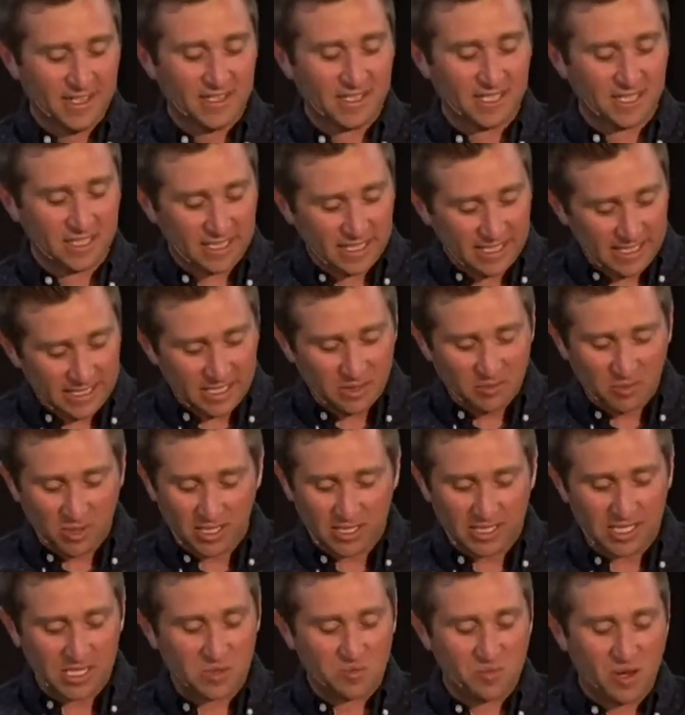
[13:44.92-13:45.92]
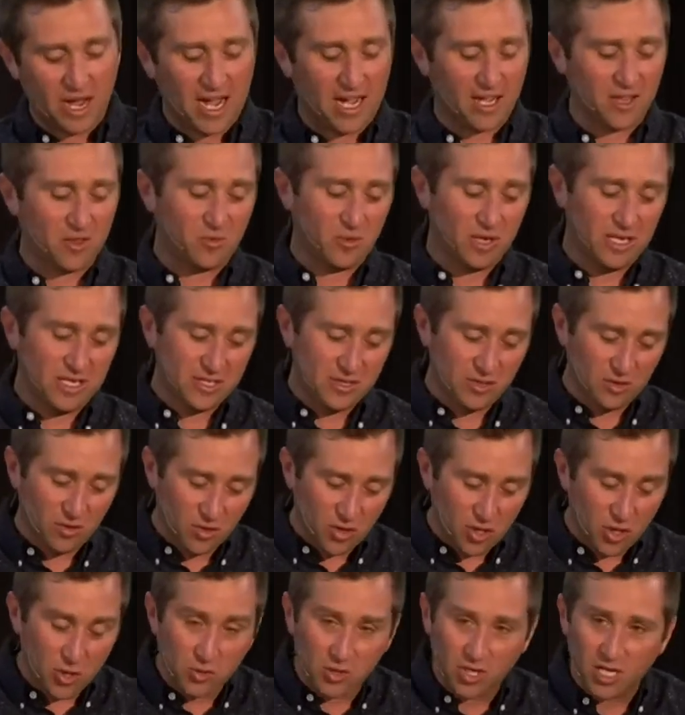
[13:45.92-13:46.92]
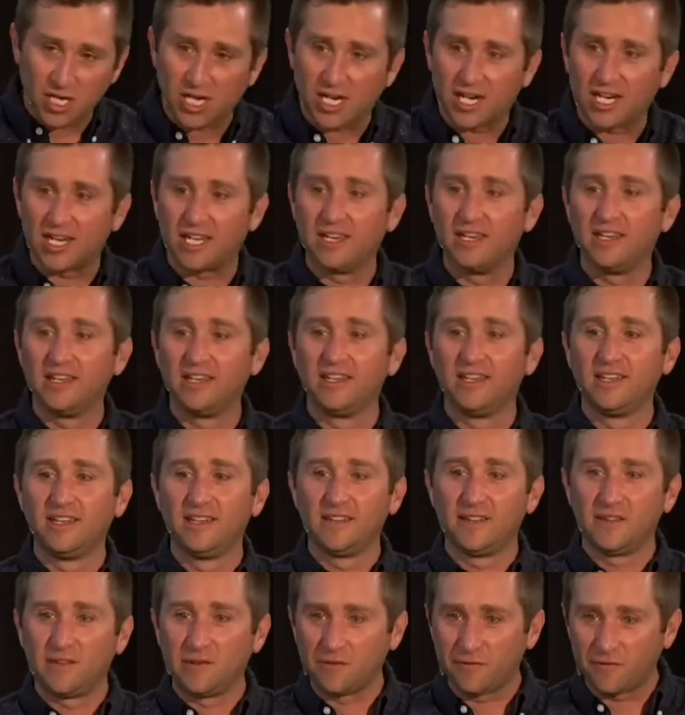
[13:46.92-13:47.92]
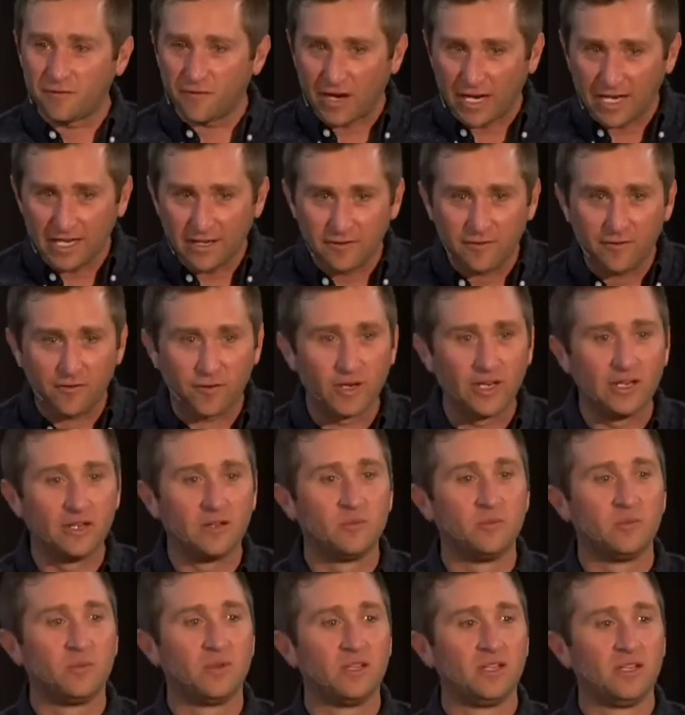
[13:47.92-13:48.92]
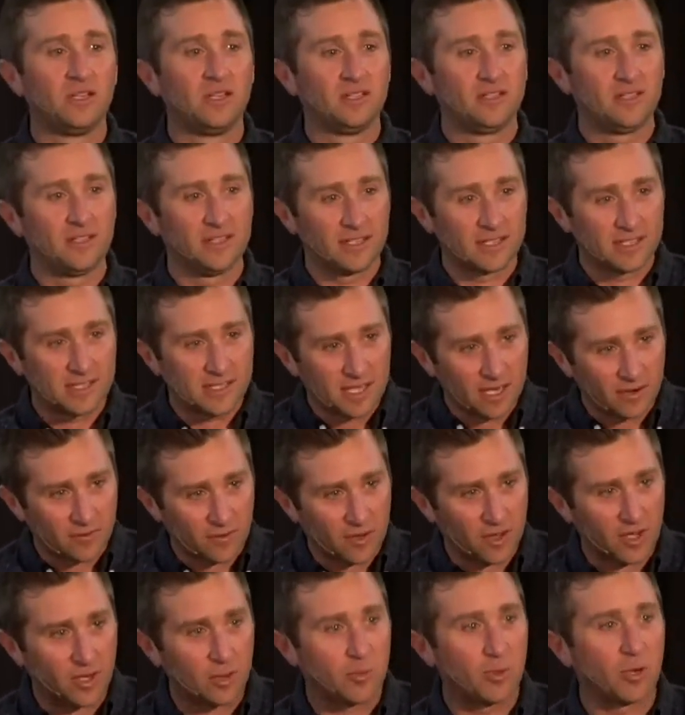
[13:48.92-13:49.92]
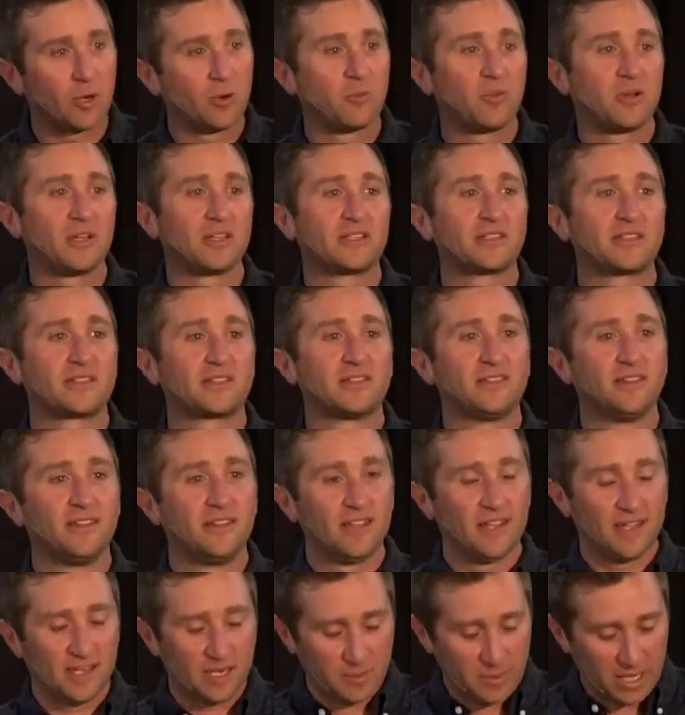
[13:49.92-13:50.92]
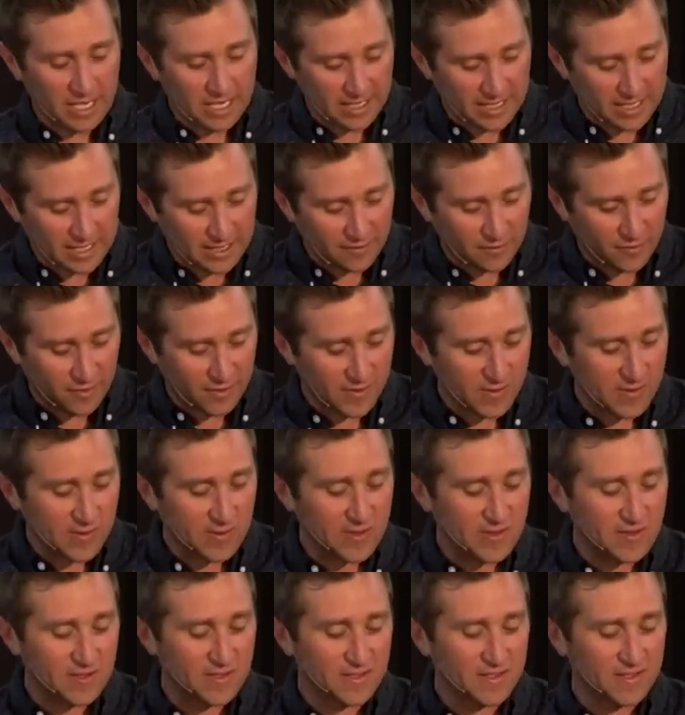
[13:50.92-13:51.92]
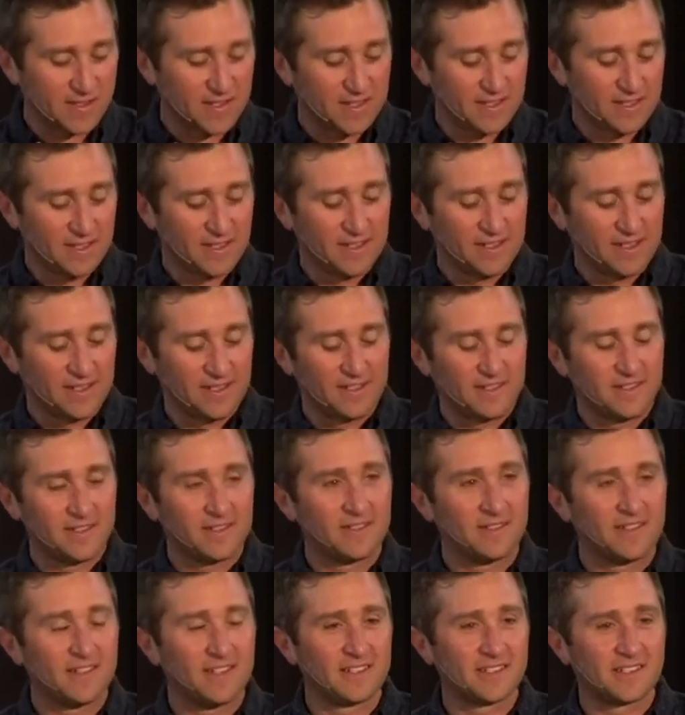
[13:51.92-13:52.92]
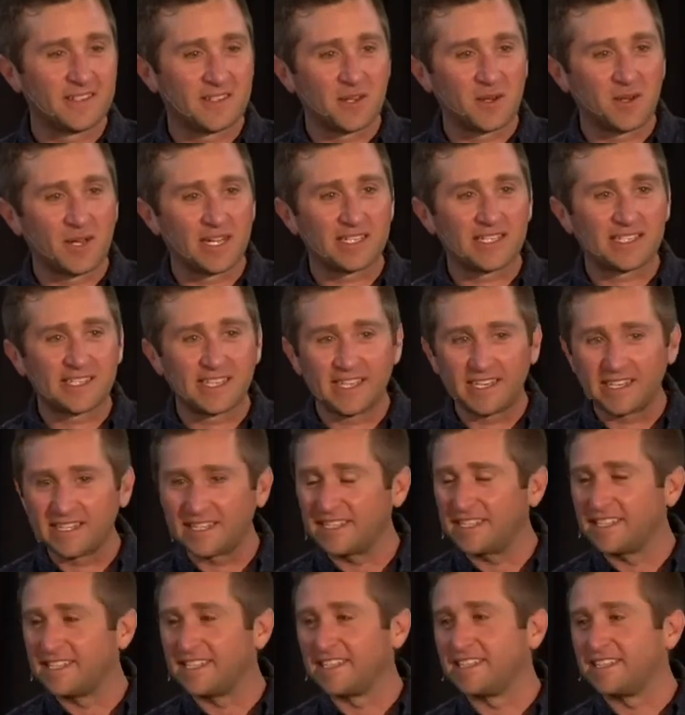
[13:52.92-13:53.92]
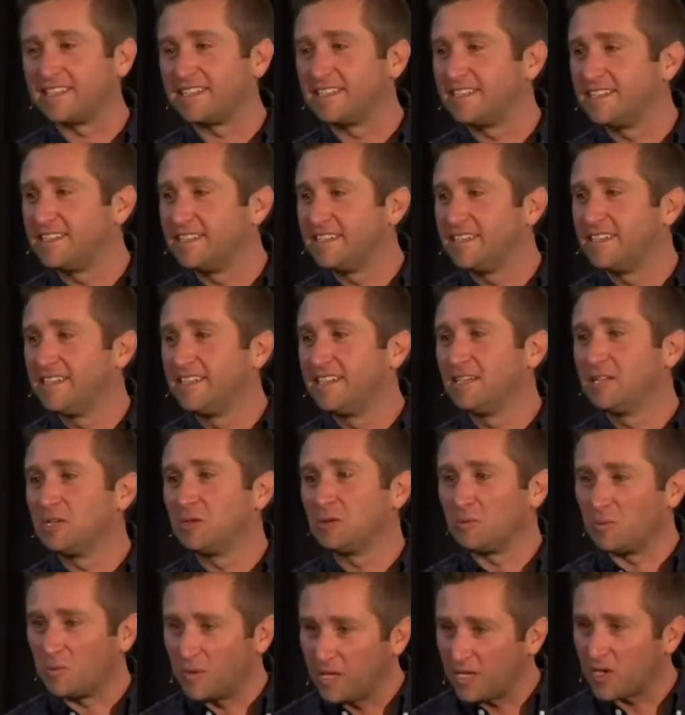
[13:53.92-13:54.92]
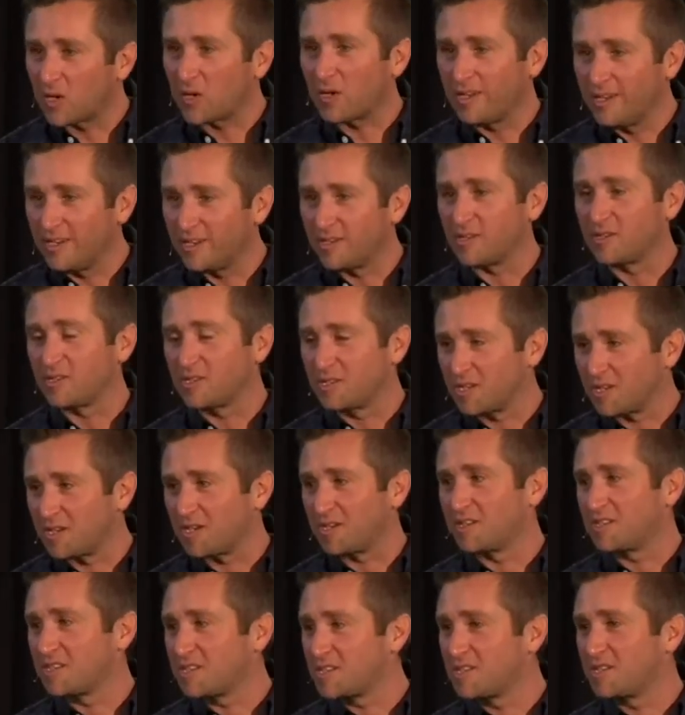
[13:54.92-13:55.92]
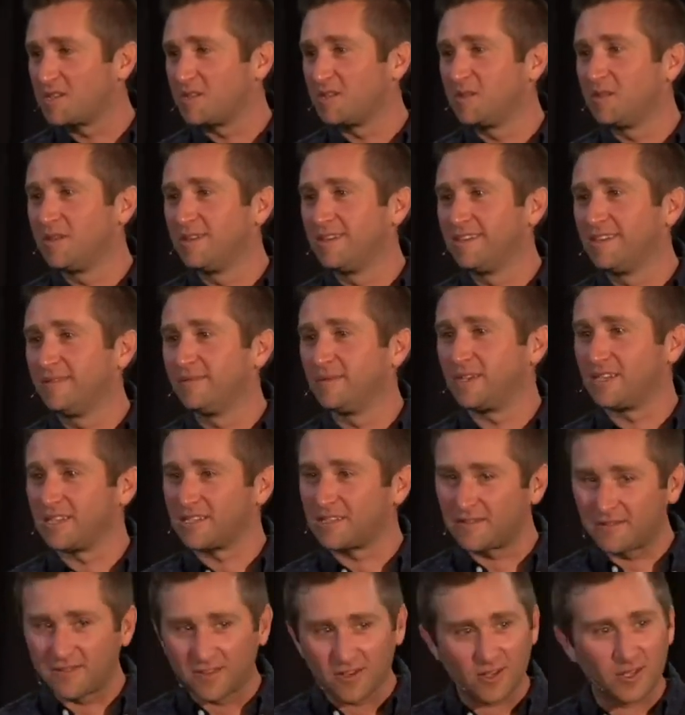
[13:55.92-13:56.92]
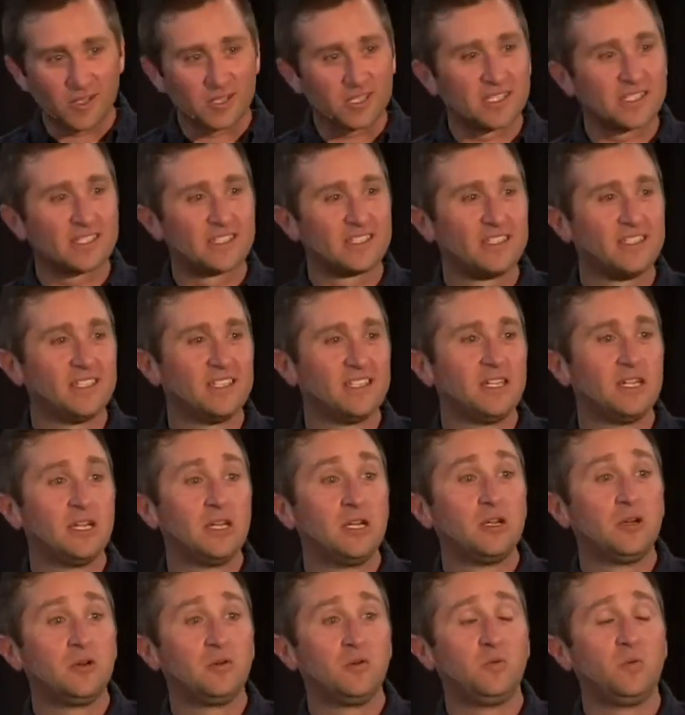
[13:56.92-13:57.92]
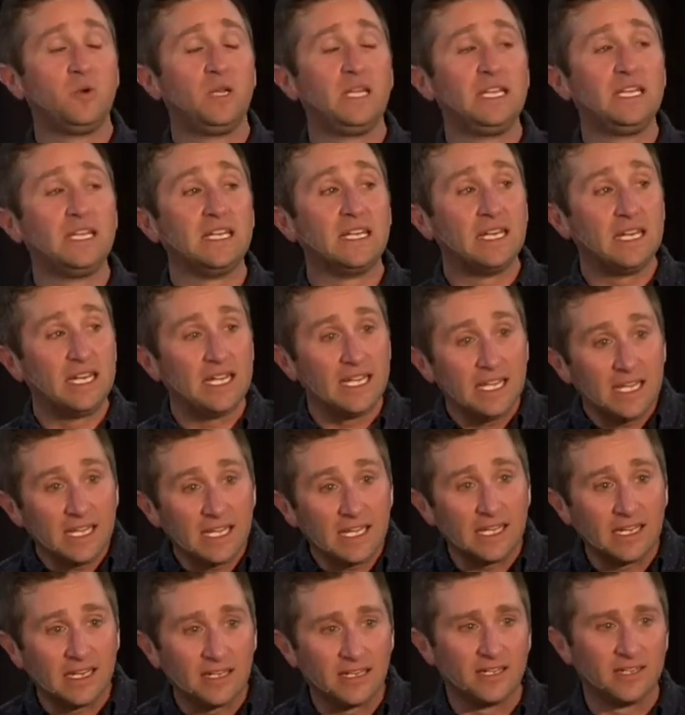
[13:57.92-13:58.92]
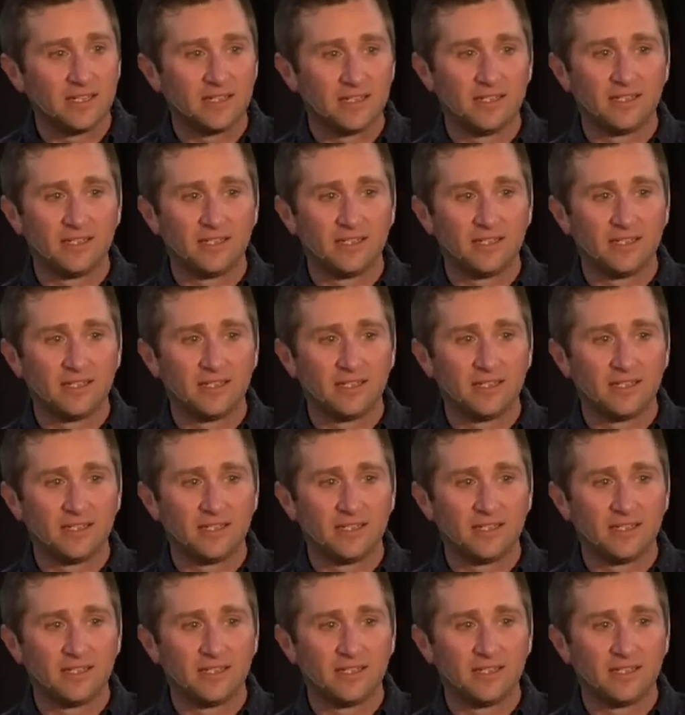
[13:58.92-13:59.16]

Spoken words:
to lead them on this pathway to know God, to find freedom, to discover their purpose, and to make a difference. And so I say it again, we are here, church, because first, we need